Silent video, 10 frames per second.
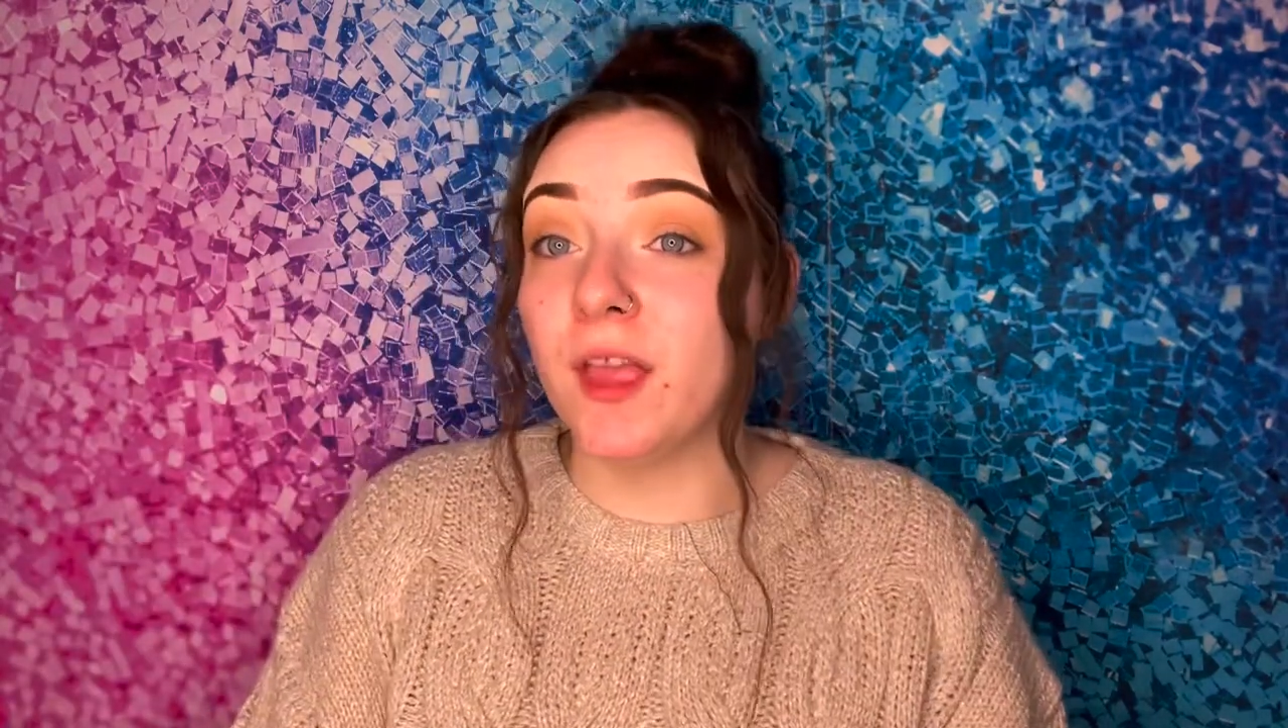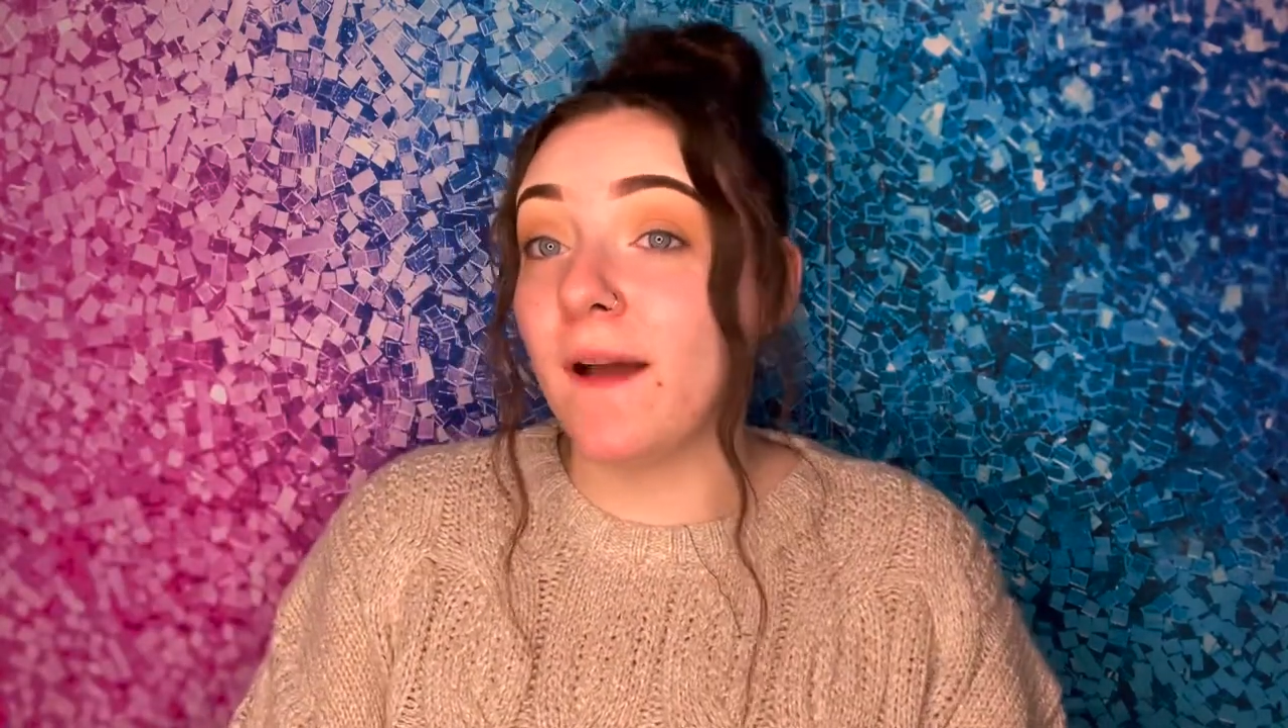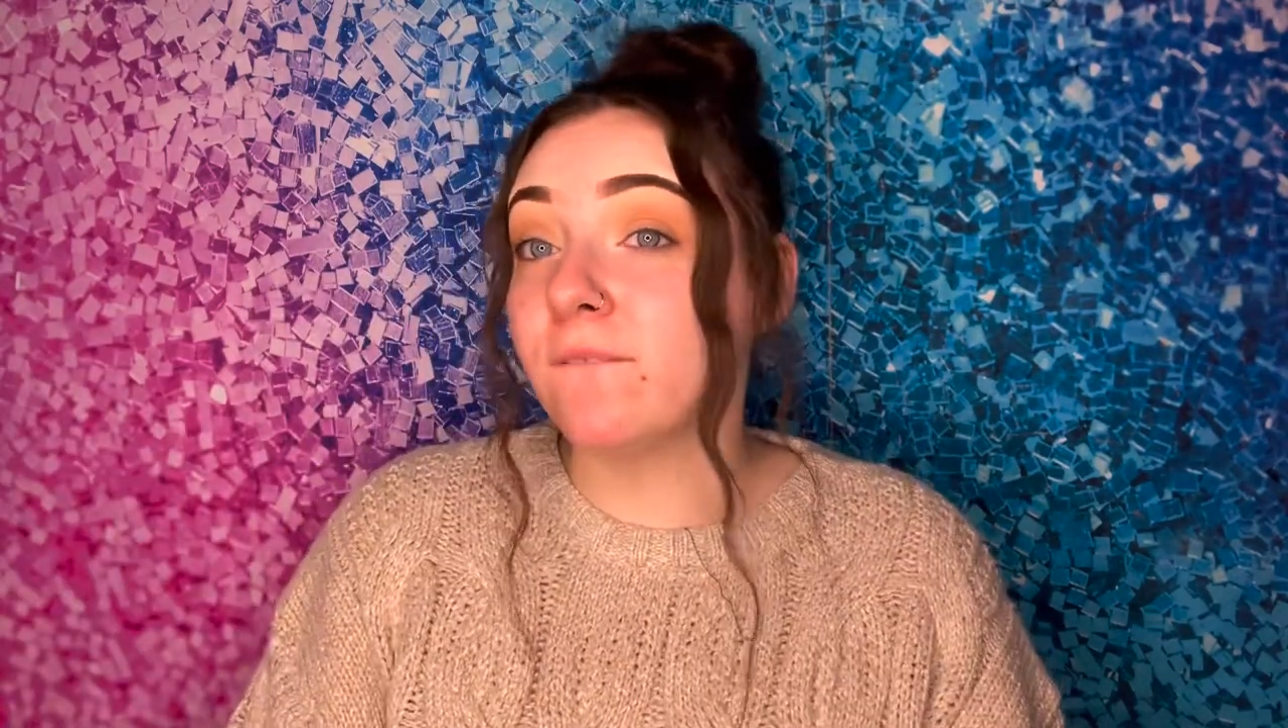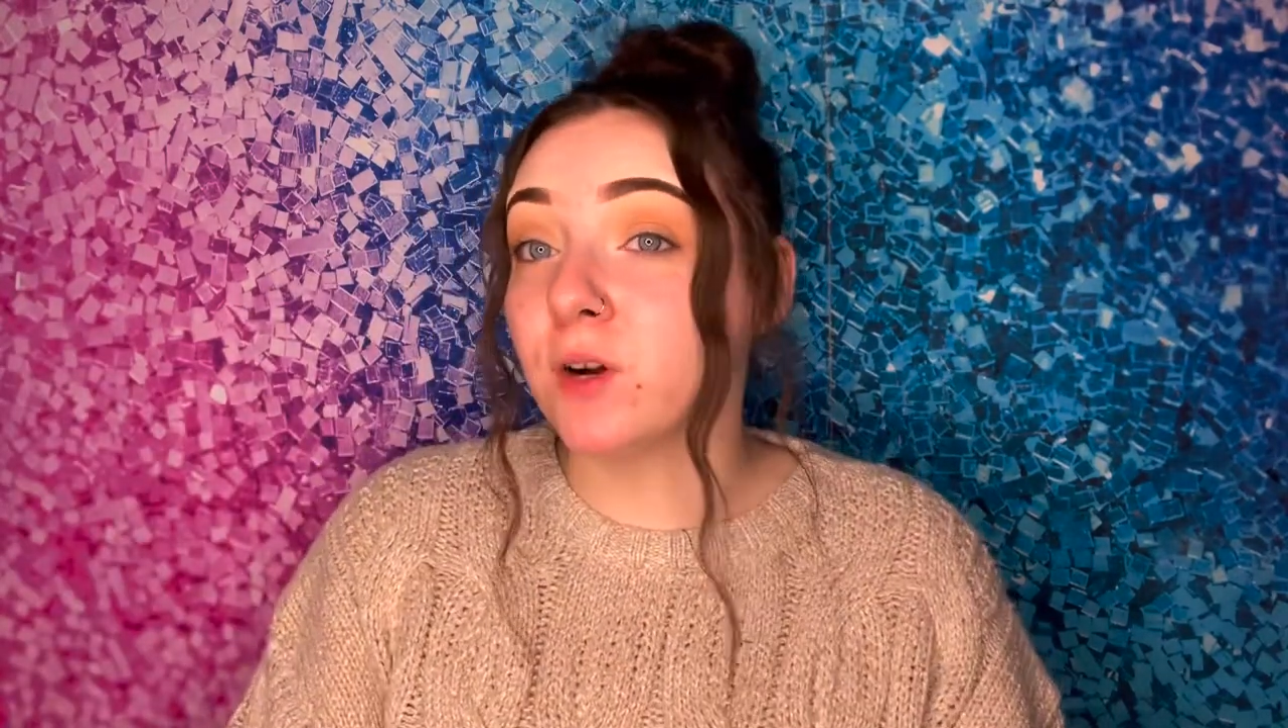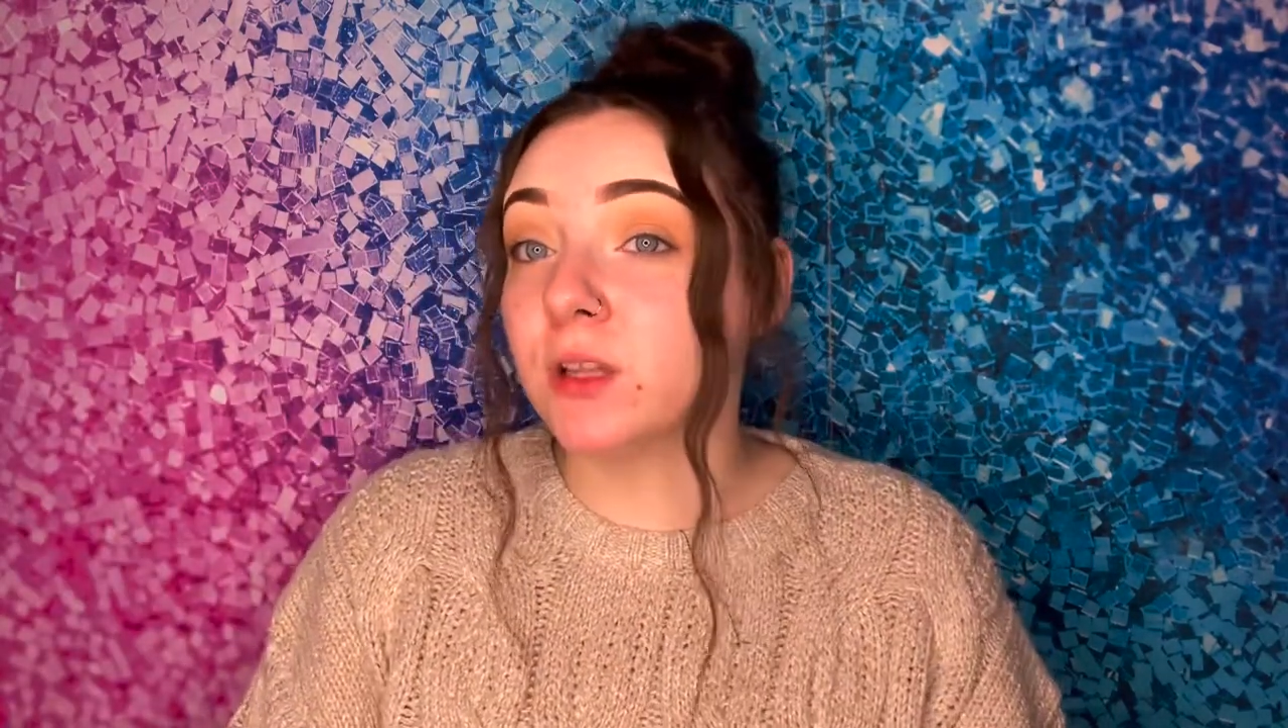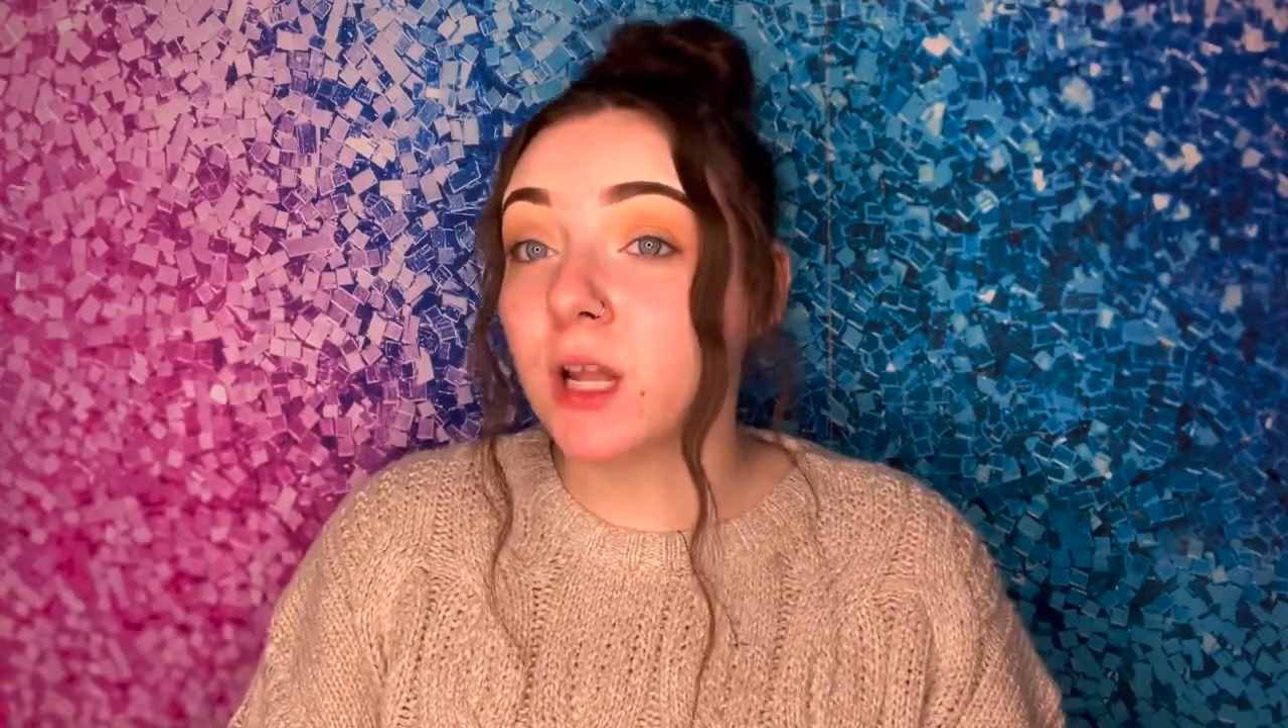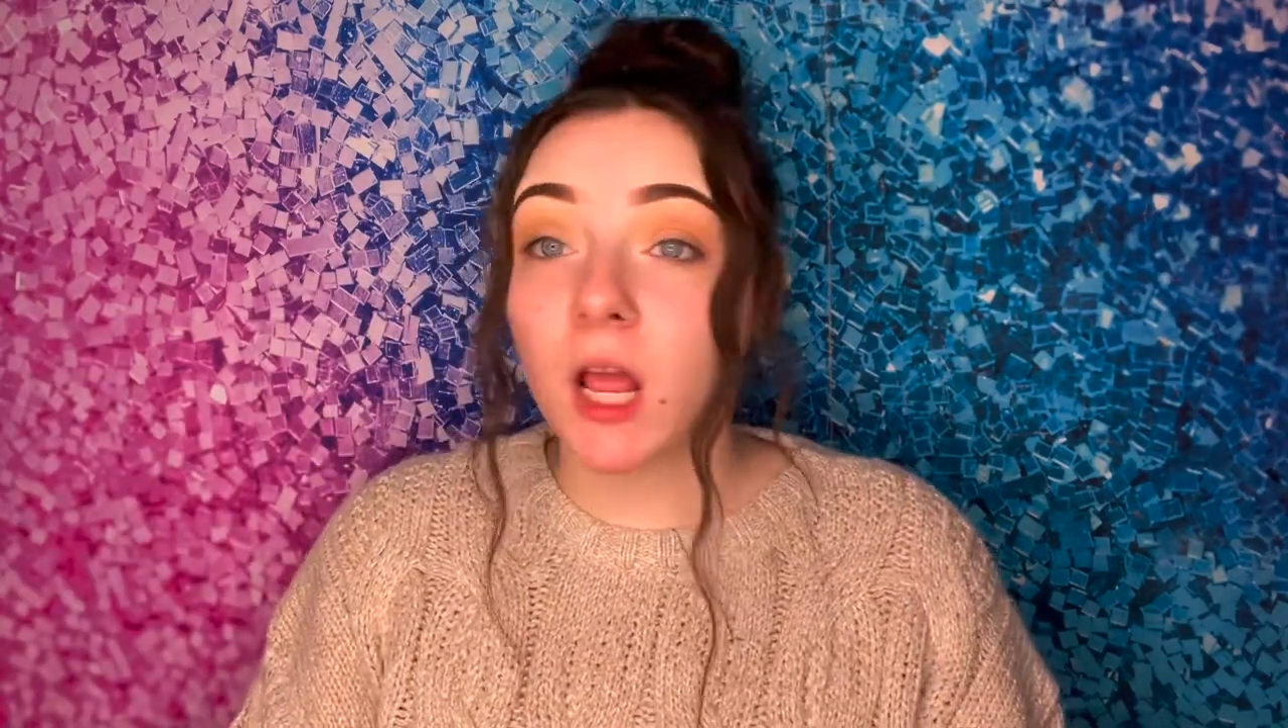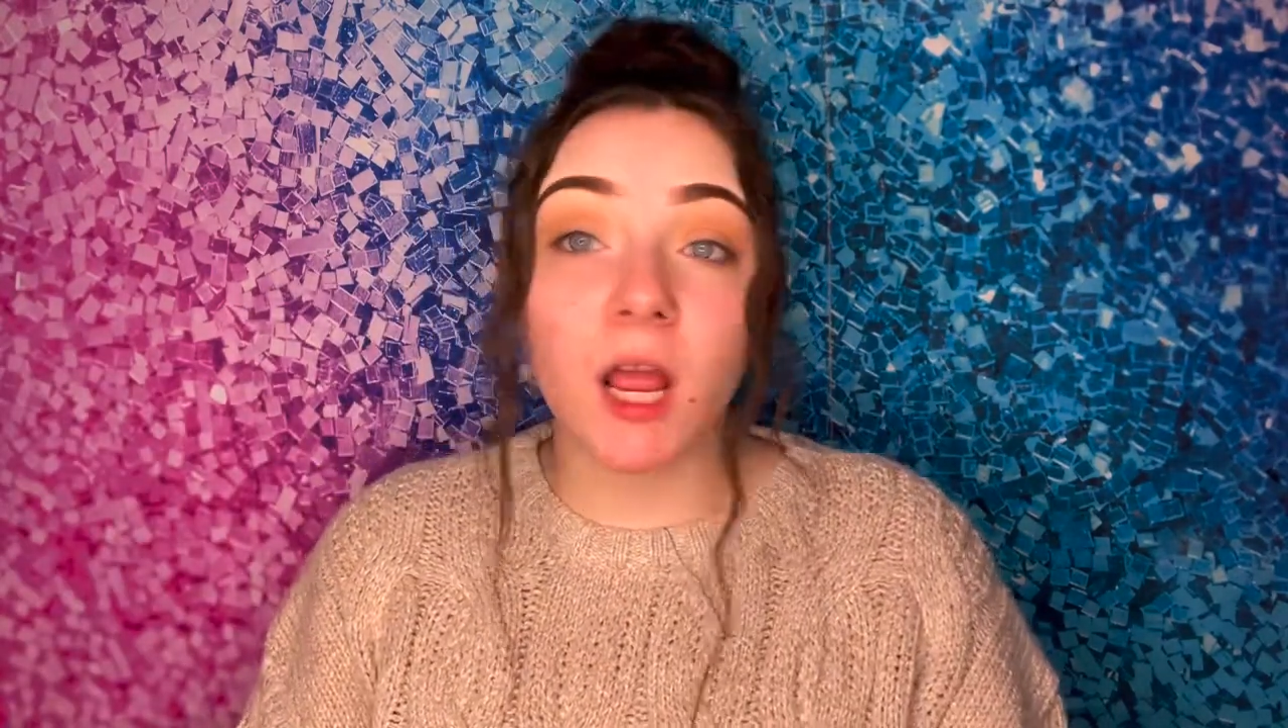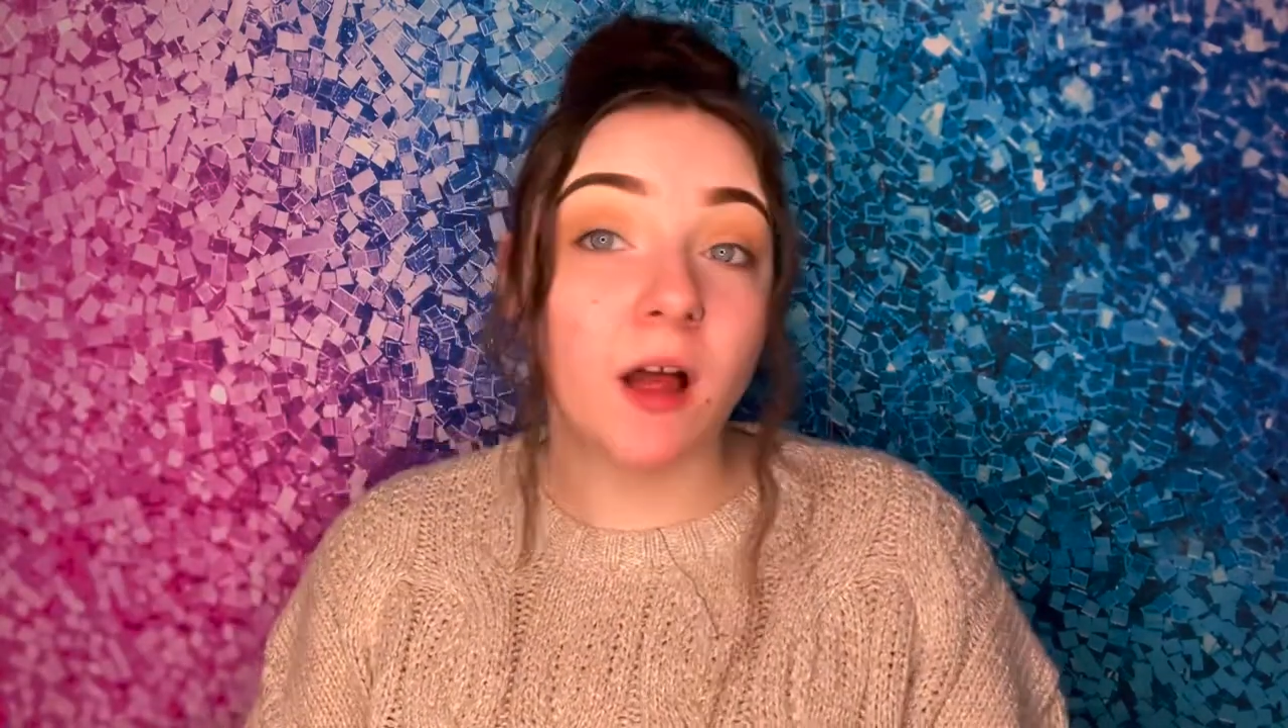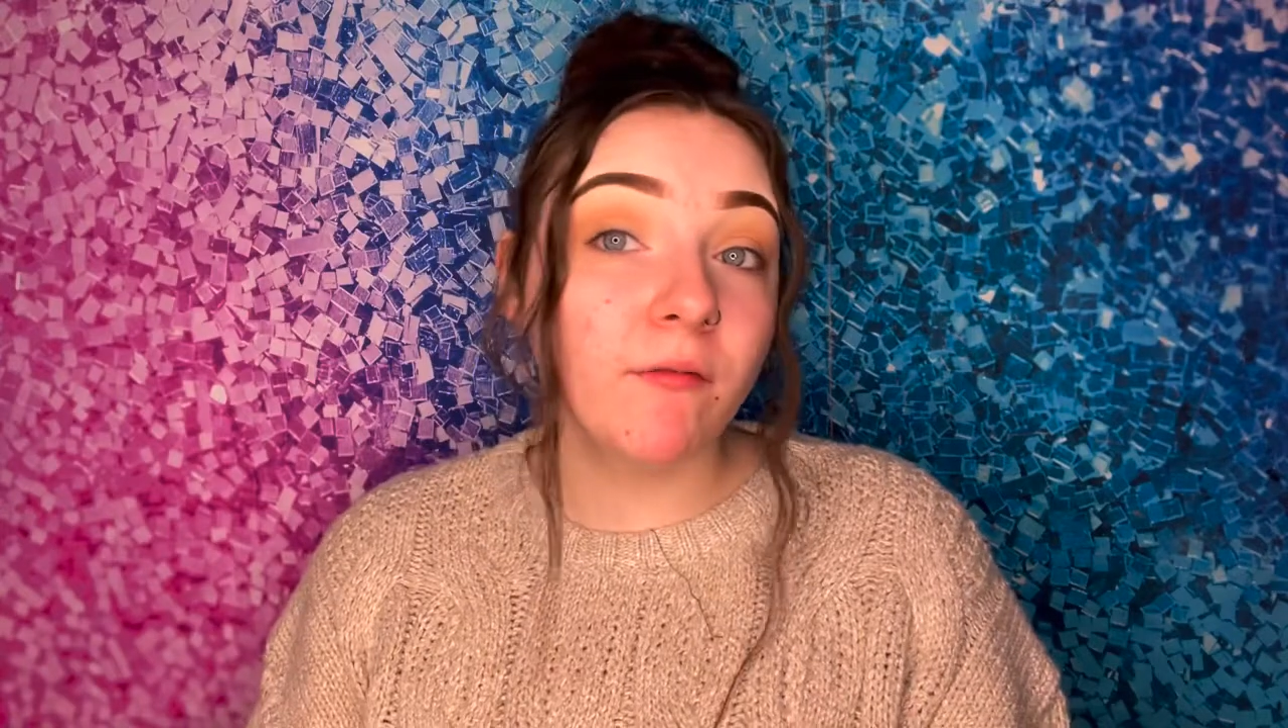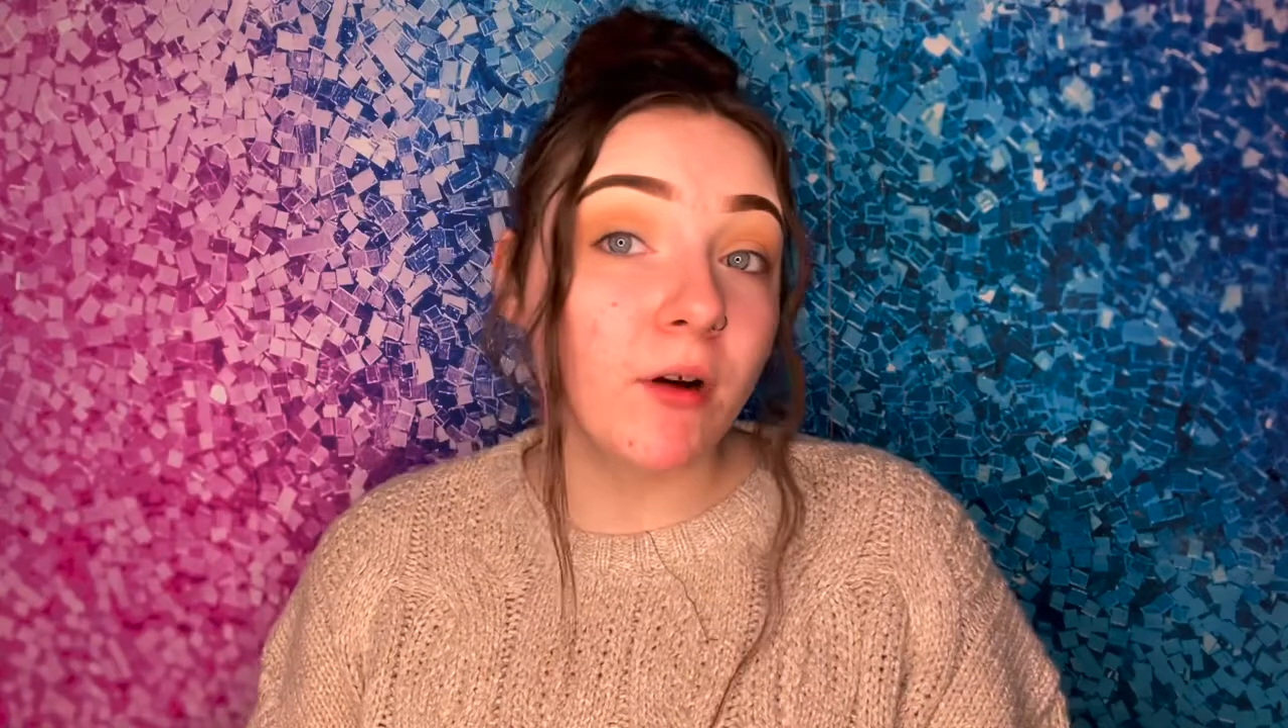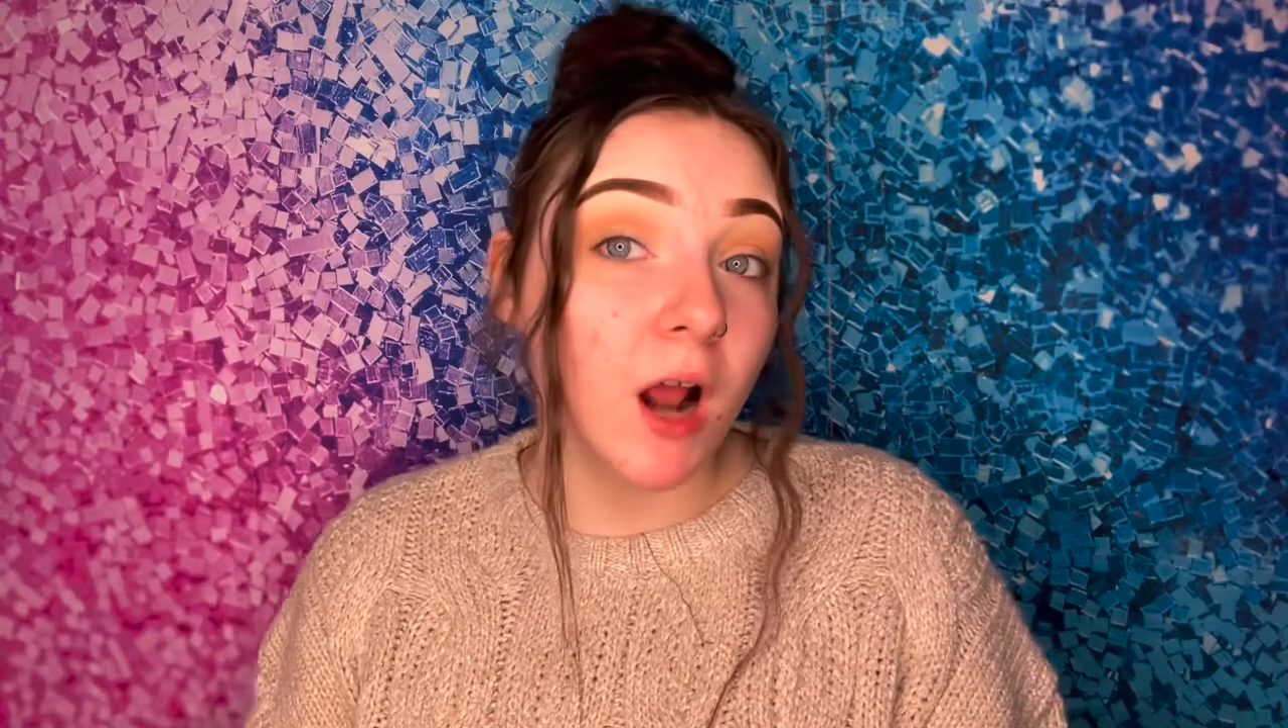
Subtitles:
effort that I have for